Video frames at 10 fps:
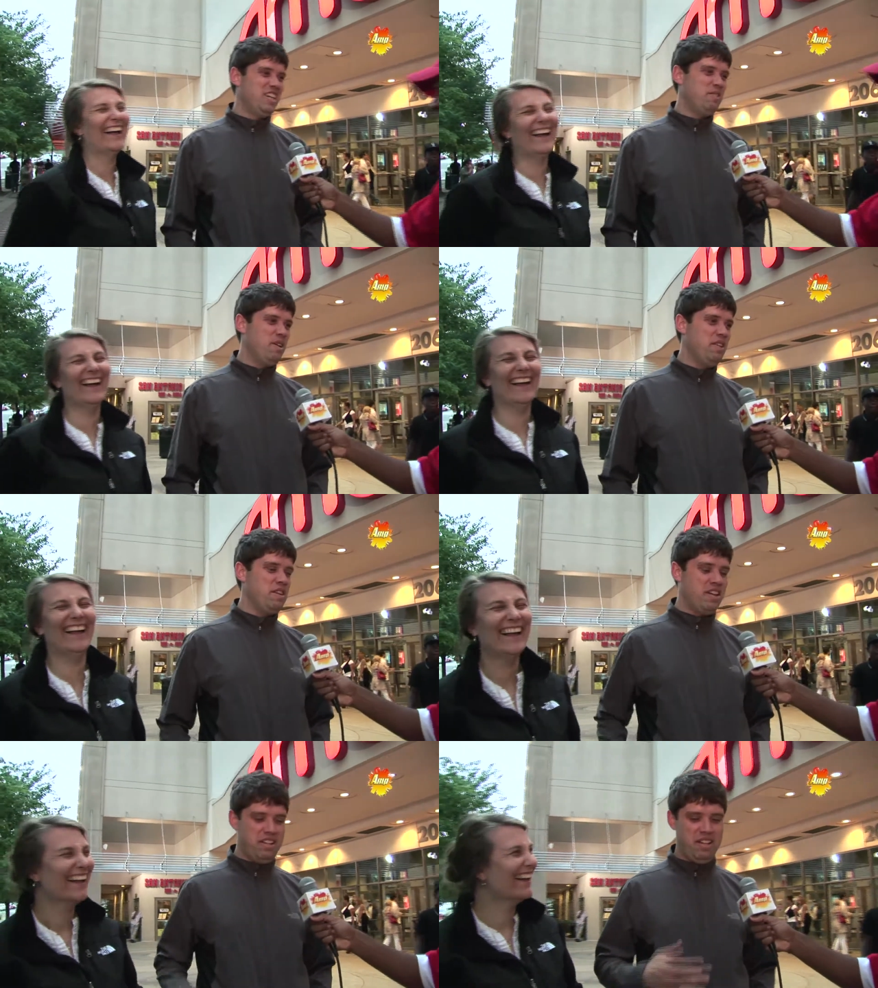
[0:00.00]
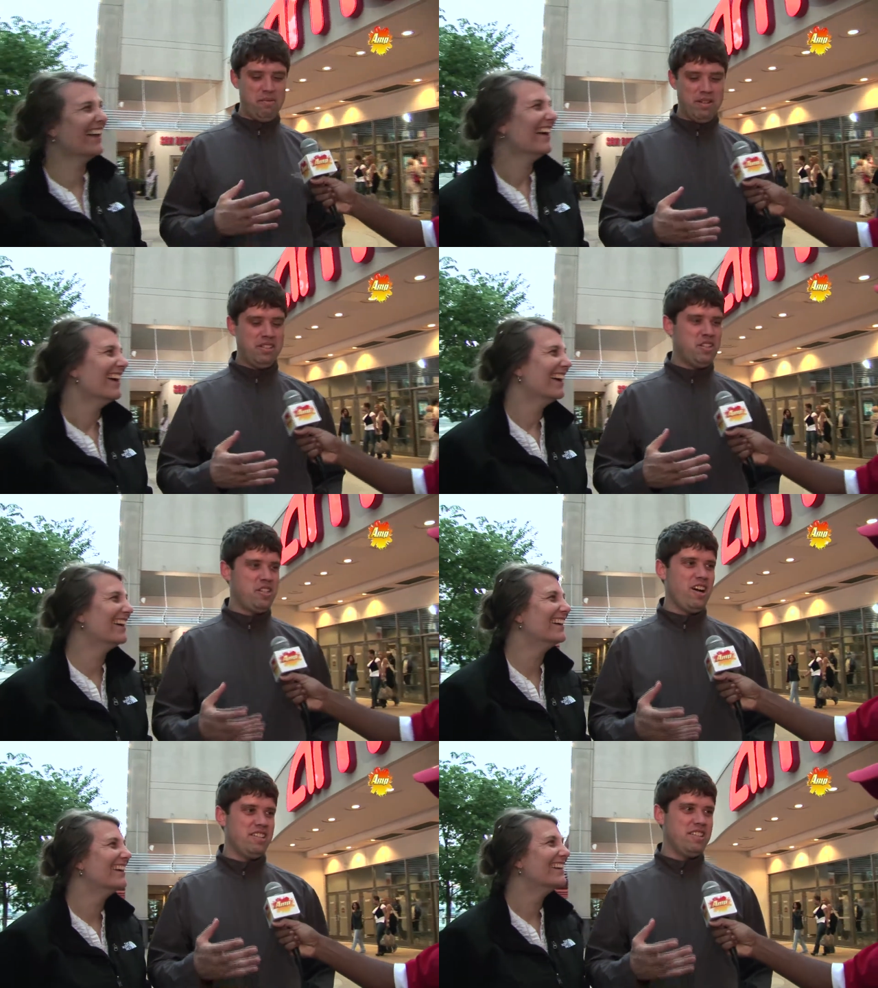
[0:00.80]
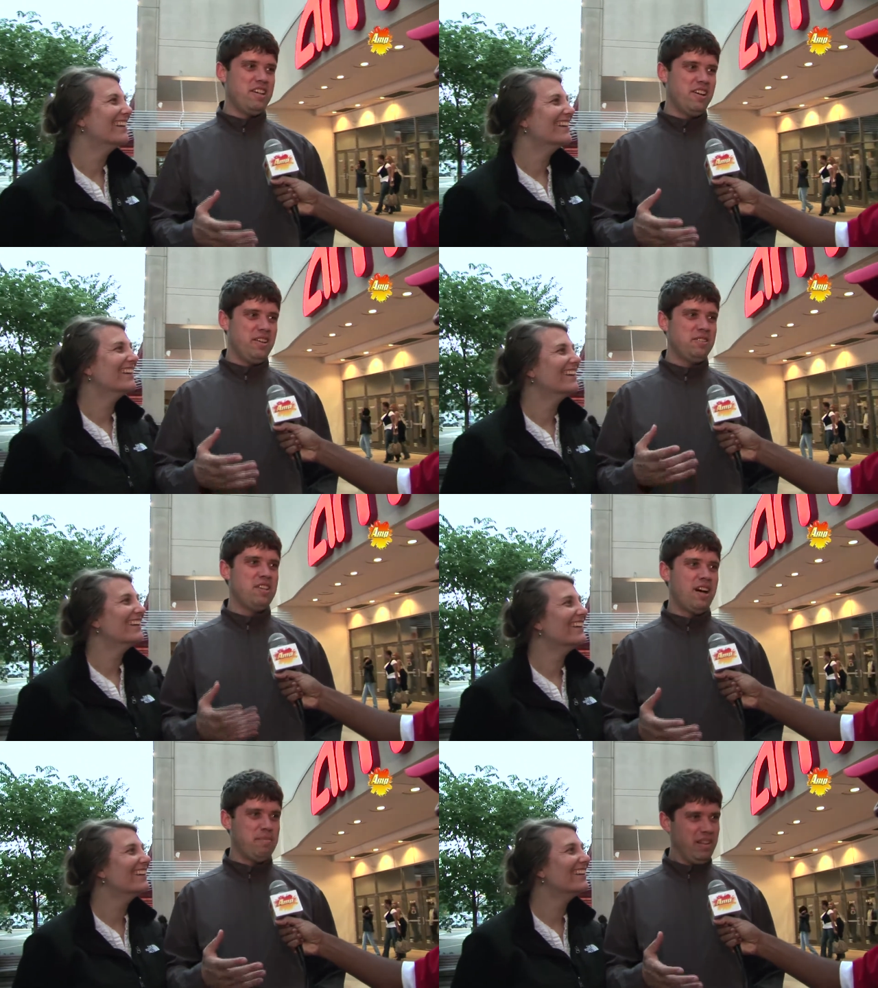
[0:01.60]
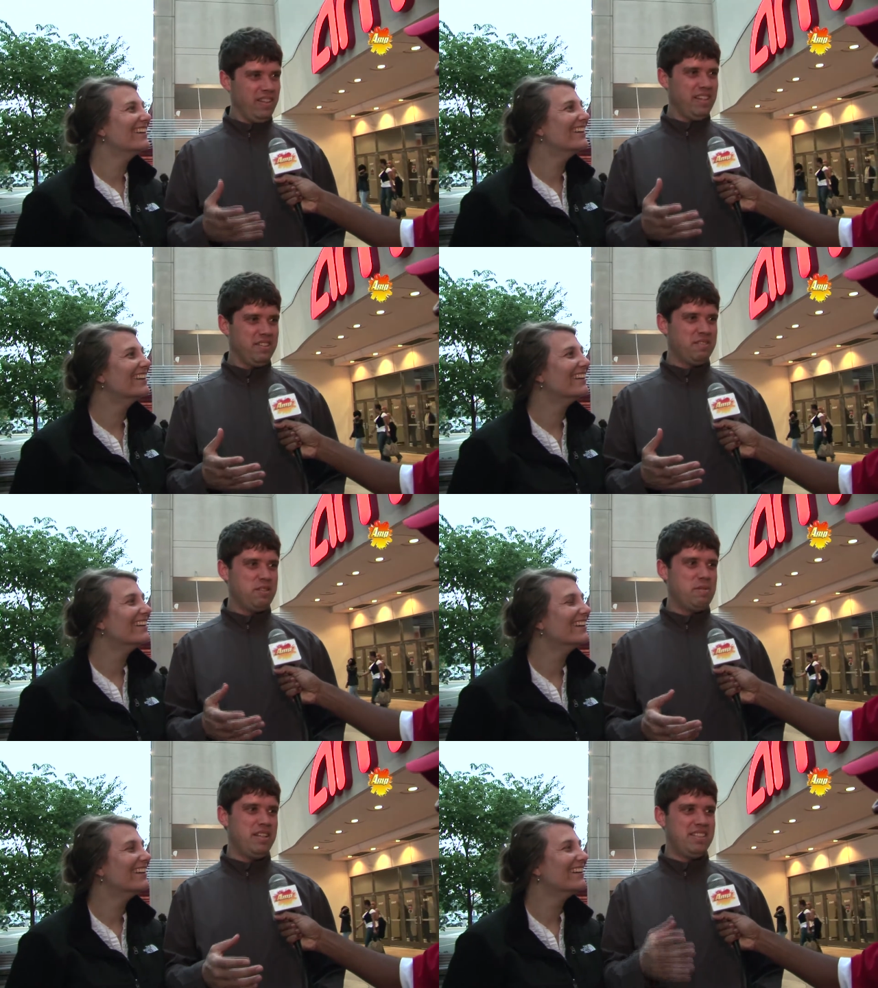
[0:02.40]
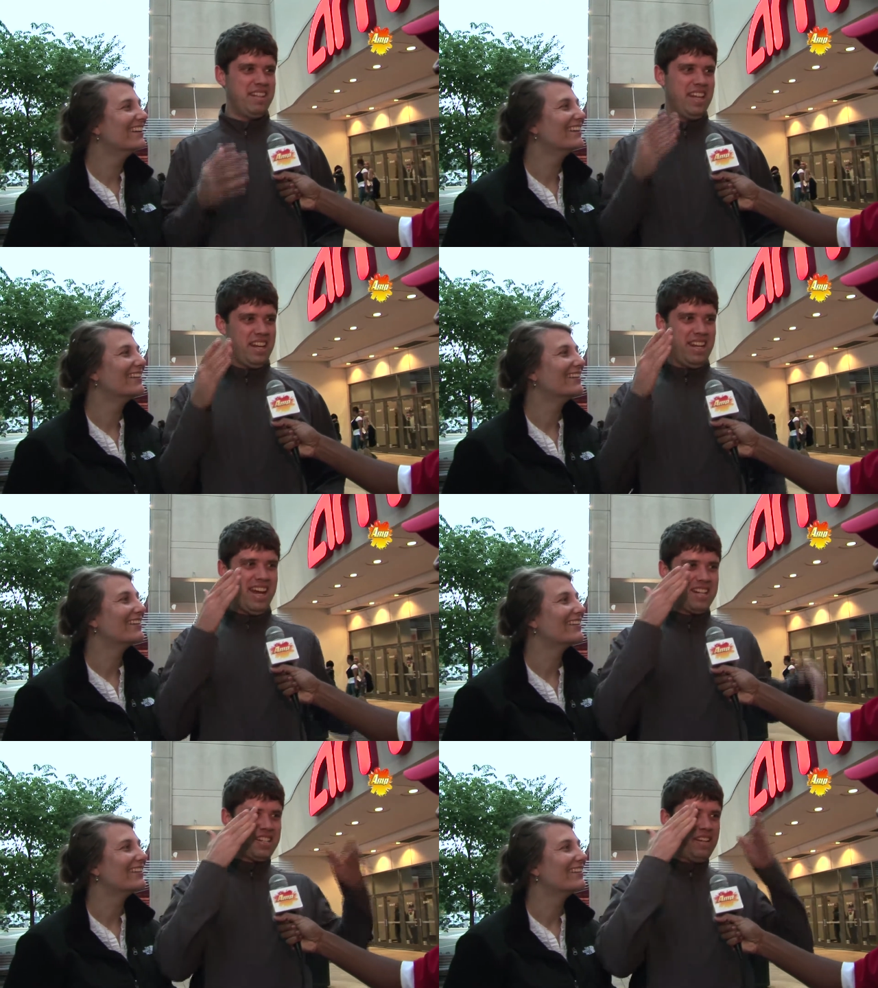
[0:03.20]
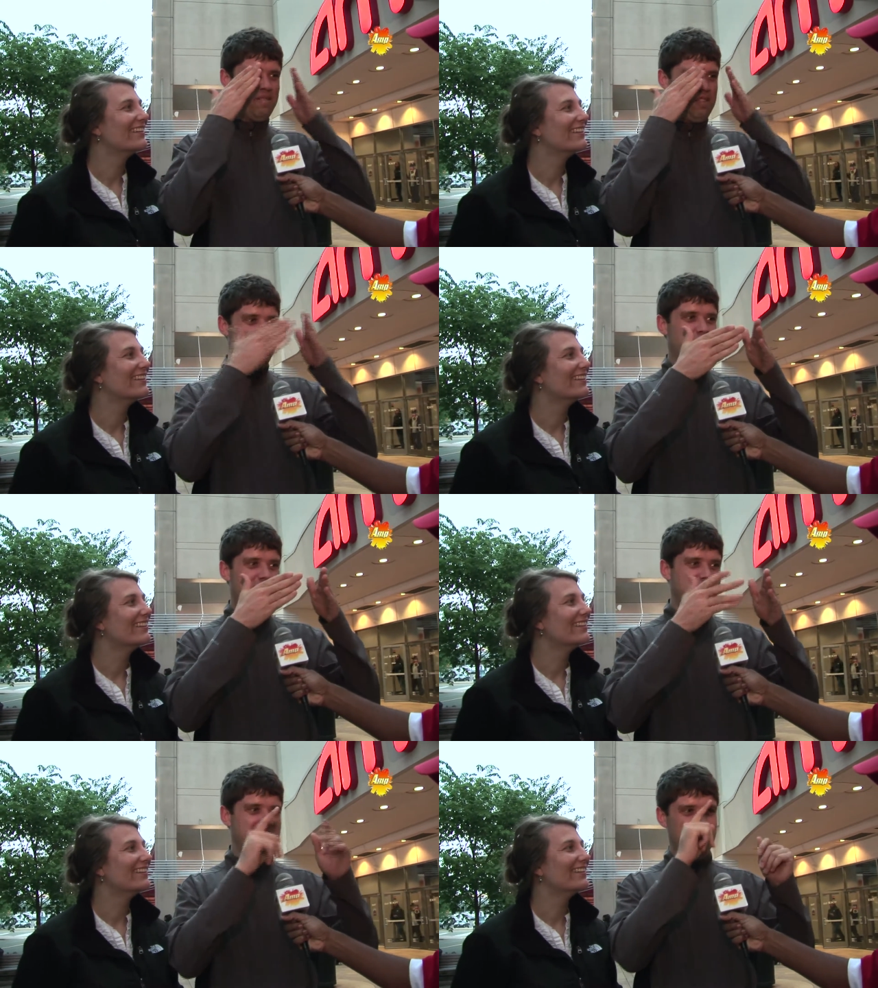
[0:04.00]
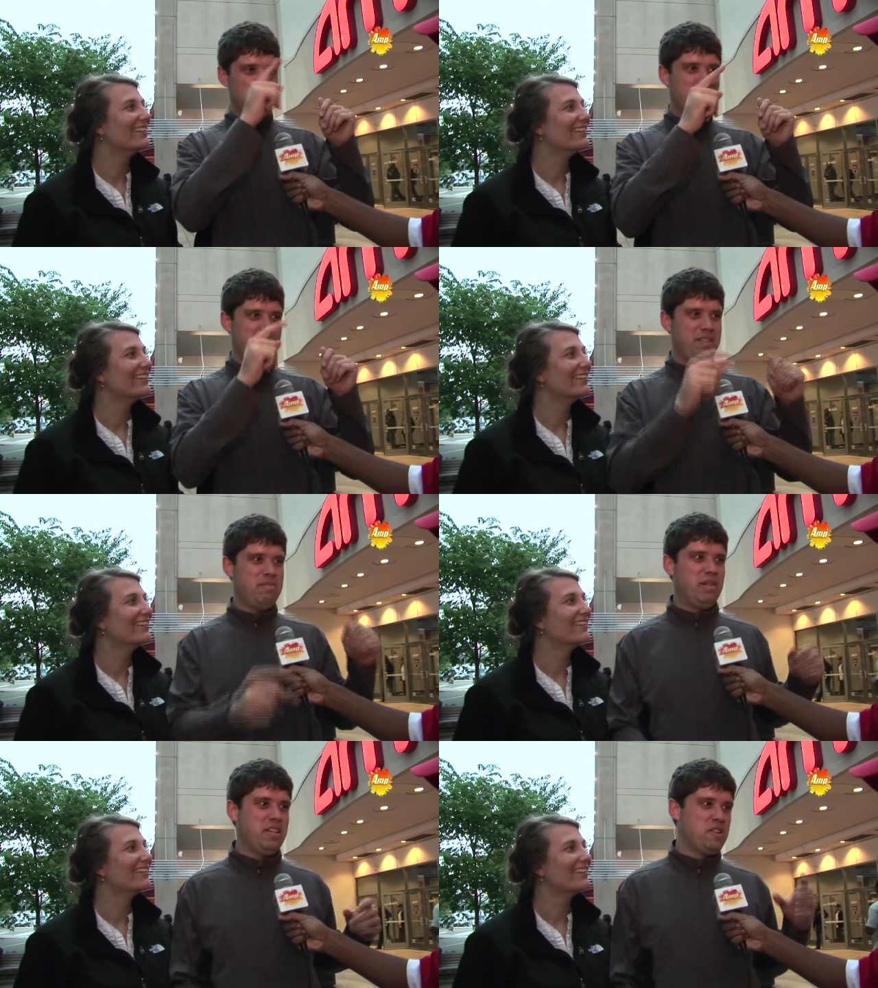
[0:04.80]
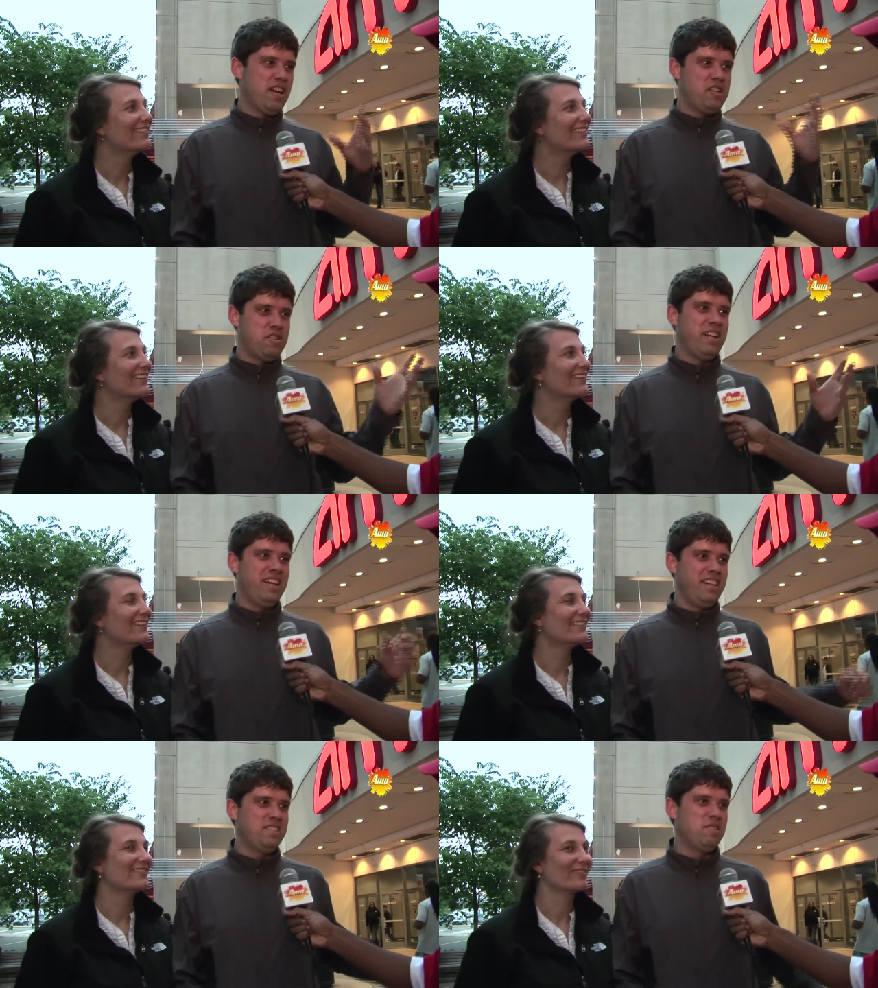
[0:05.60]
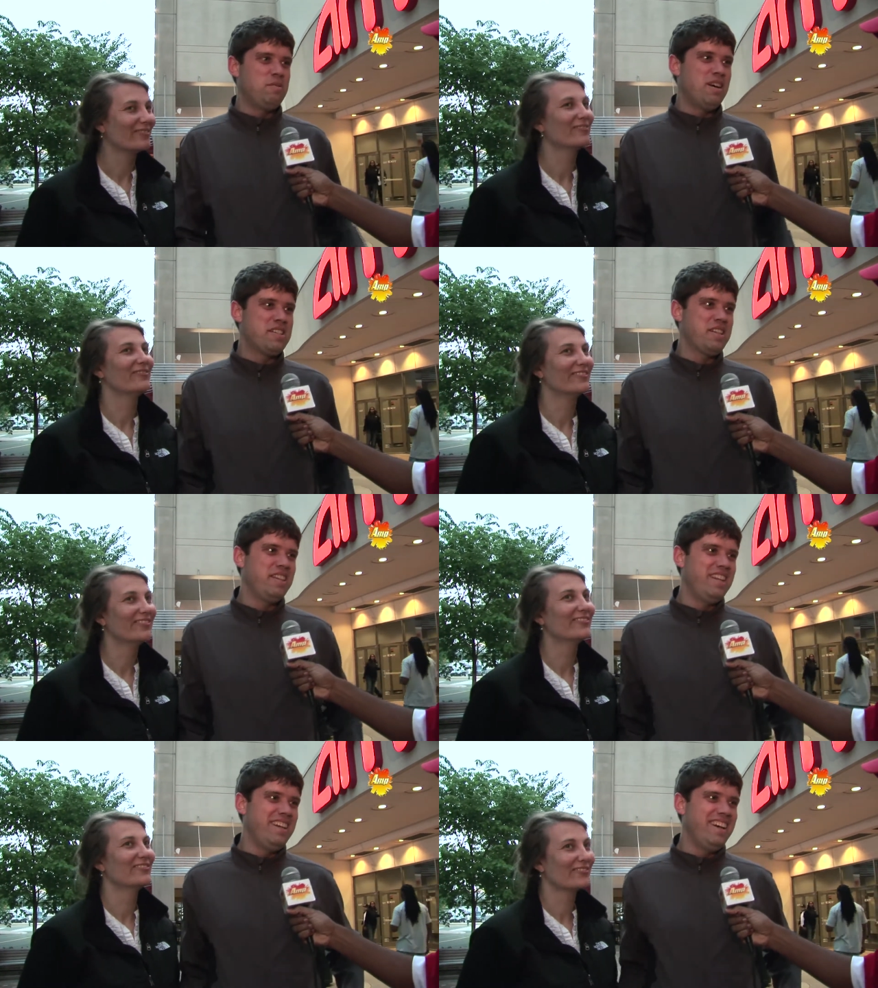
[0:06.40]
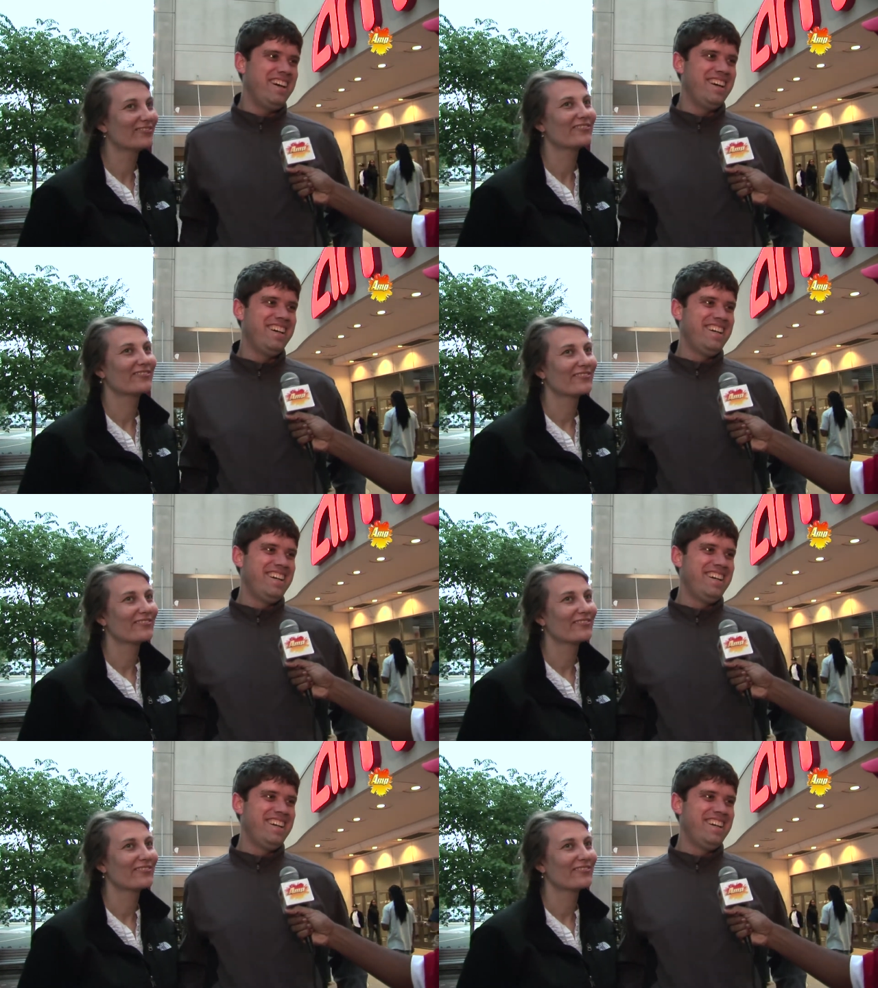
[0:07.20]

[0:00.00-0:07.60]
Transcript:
Speaker 1: well, the, it wasn't shot stereoscopically, which means that they didn't actually have two eyes, they had one, but they try to trick kids into watching the uh,